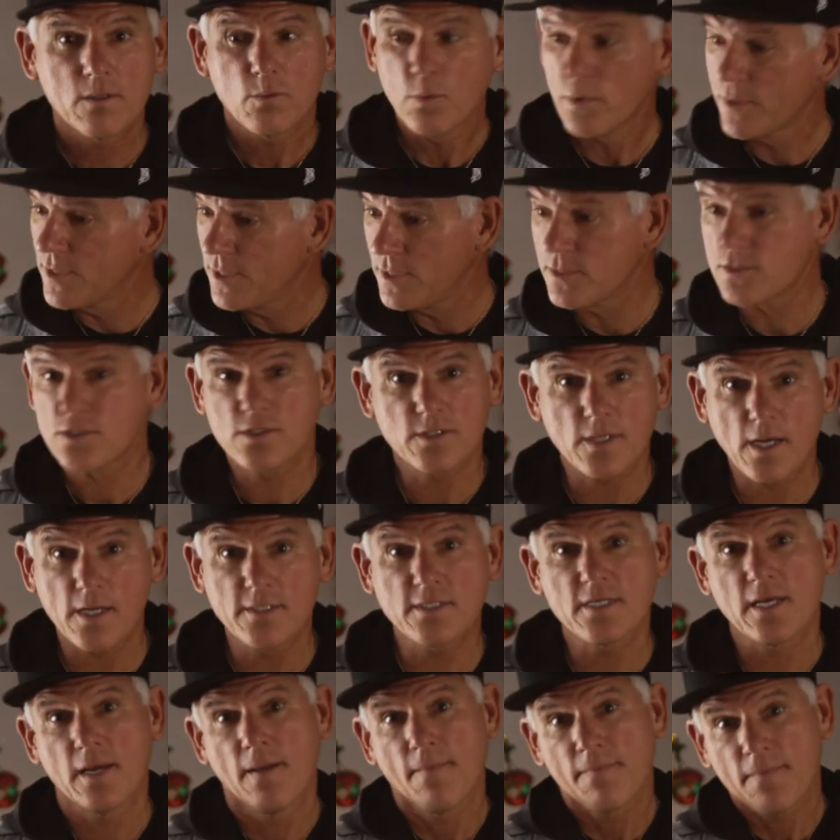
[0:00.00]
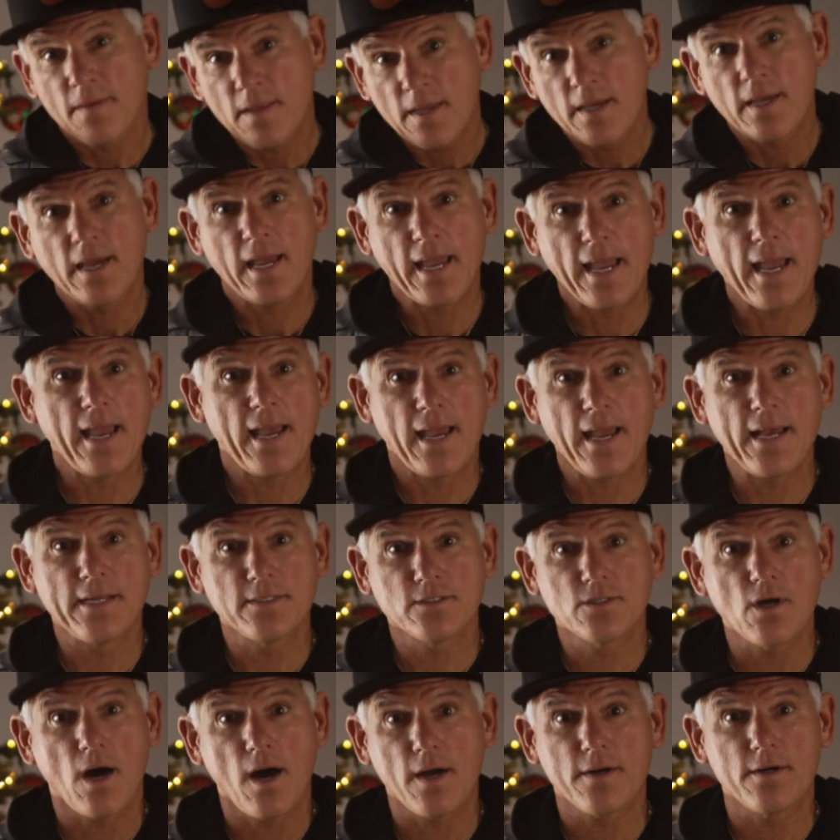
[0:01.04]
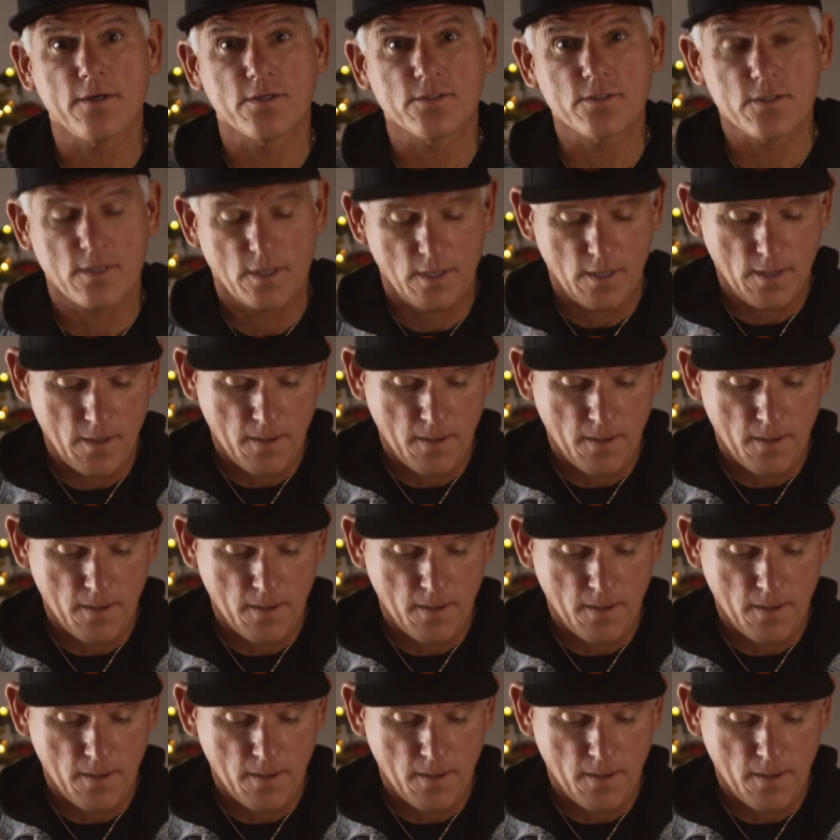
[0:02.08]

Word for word: with His sons and daughters.